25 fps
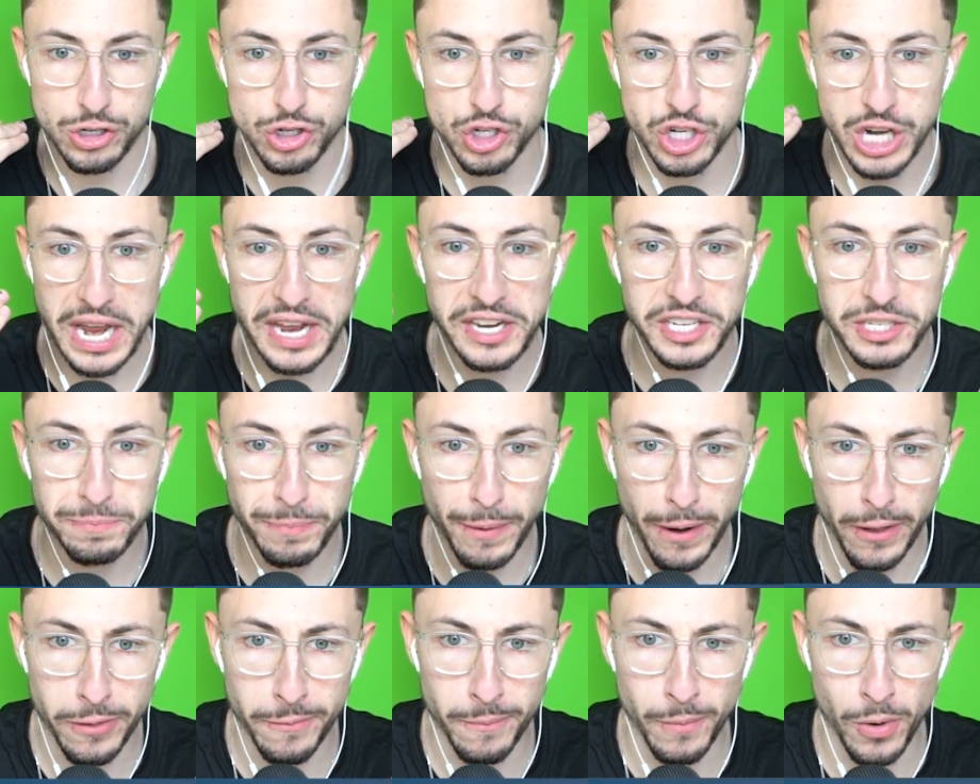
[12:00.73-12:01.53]
chased
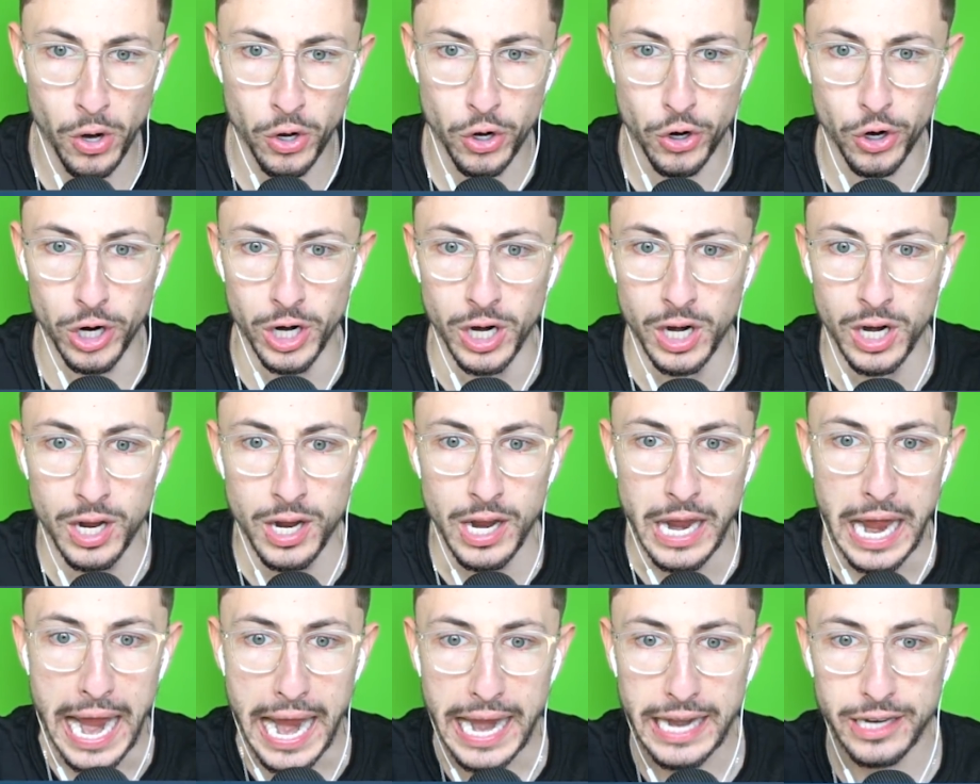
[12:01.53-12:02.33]
by the murderer
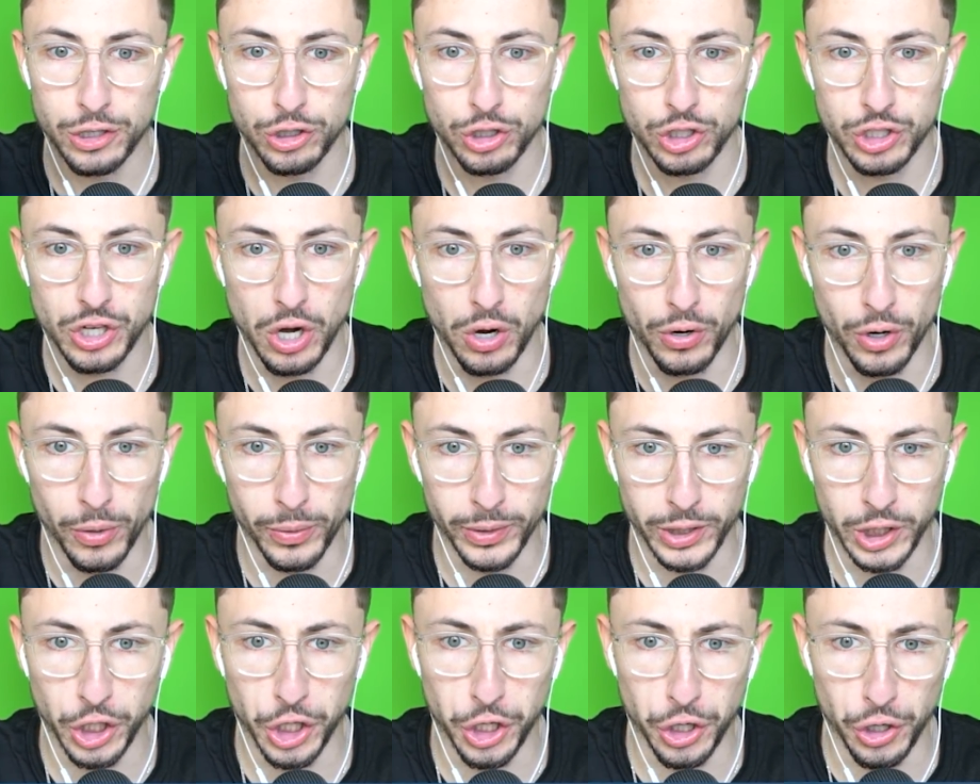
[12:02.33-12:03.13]
and you just don't know
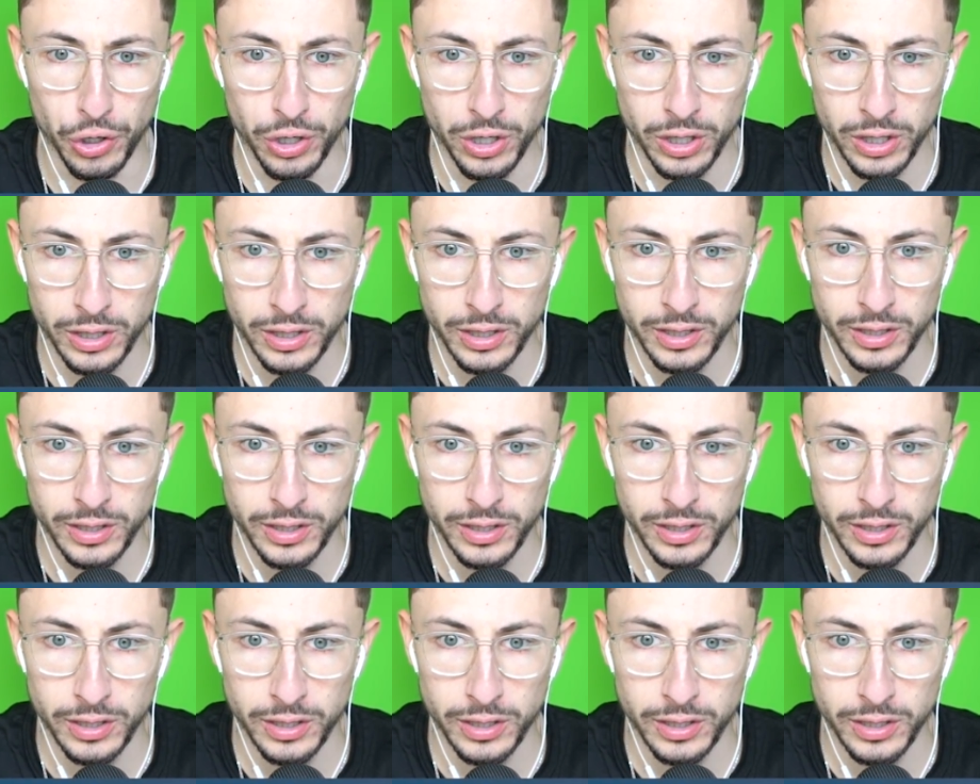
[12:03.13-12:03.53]
what to do.